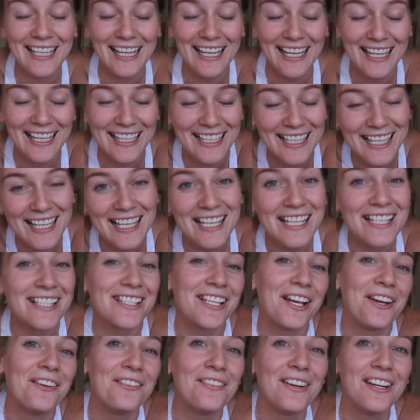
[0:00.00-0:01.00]
yeah,
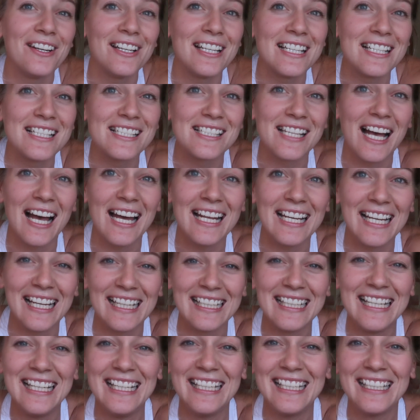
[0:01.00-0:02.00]
so very
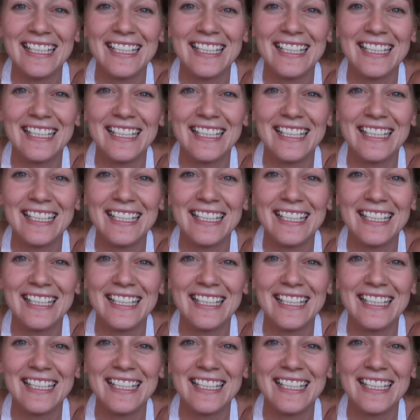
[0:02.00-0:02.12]
exciting.